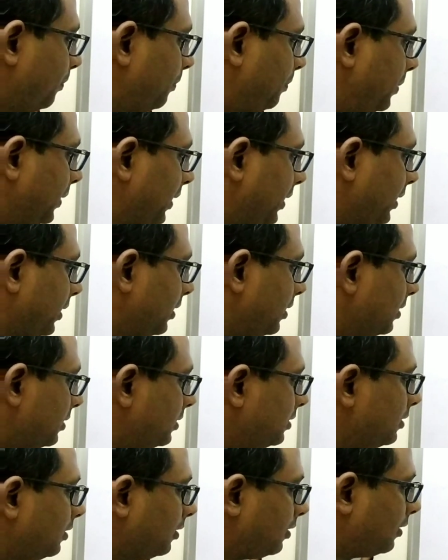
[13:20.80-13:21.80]

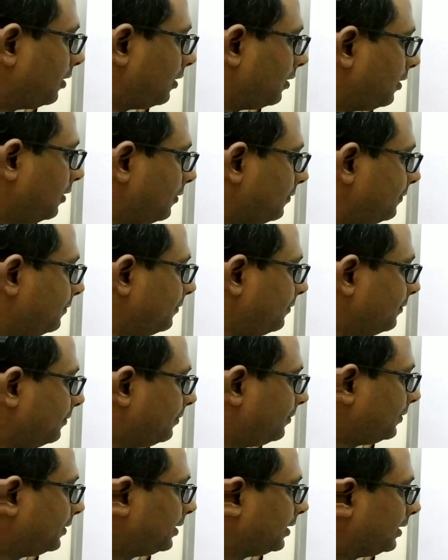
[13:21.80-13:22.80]
period of
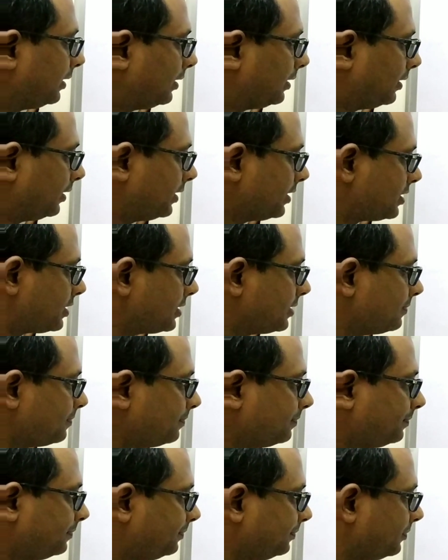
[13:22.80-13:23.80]
this.
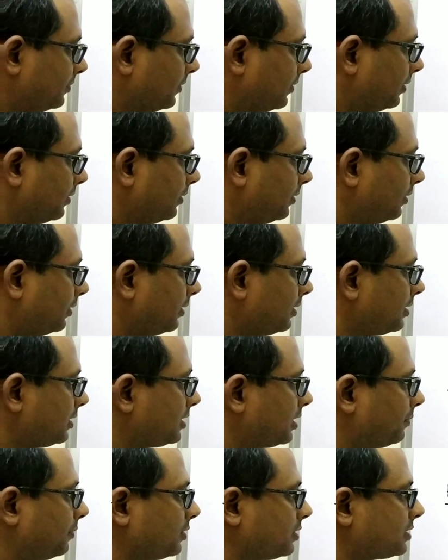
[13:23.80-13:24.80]

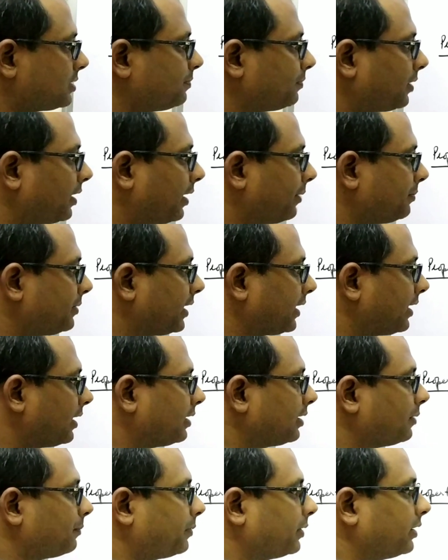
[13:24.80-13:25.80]
Suppose I am
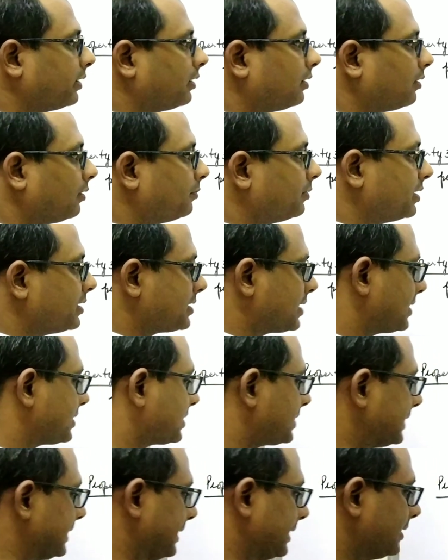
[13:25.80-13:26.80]
taking the period of this as
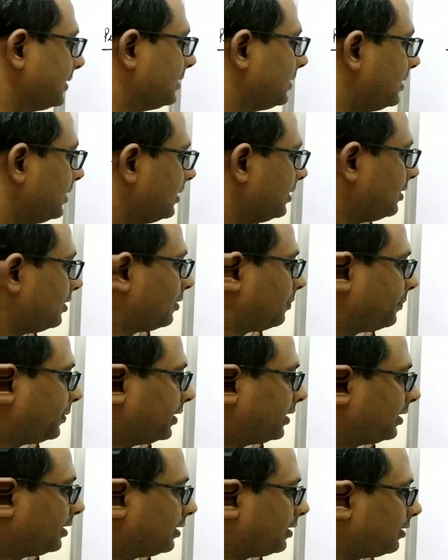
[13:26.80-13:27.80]
t. The
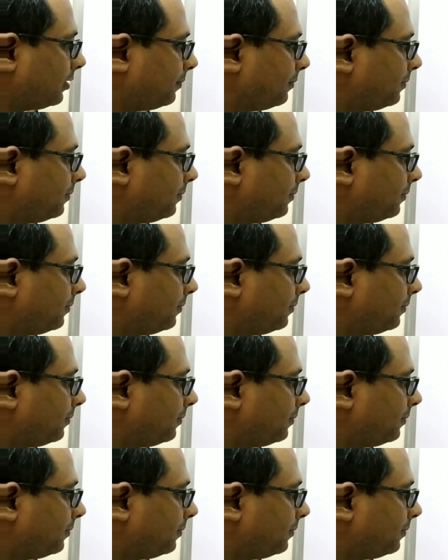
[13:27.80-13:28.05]
period